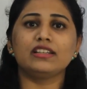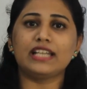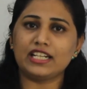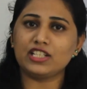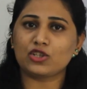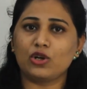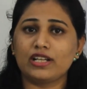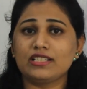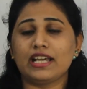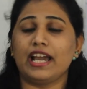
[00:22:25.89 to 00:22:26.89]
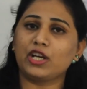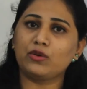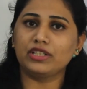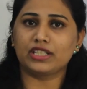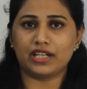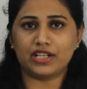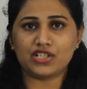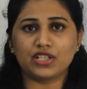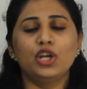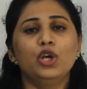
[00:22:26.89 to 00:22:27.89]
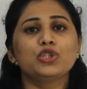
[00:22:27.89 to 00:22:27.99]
That is called as acquired condition.